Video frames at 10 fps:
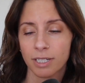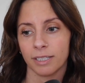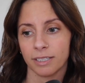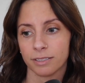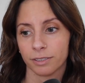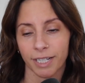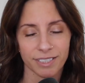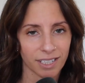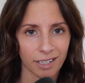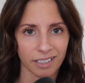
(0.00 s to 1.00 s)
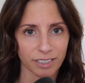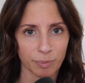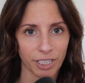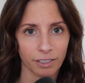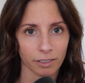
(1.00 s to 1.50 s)
He certainly hasn't contacted
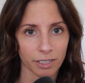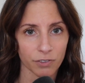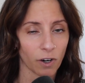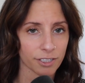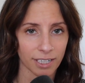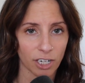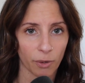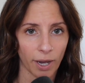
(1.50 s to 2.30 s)
me, or as far as I know,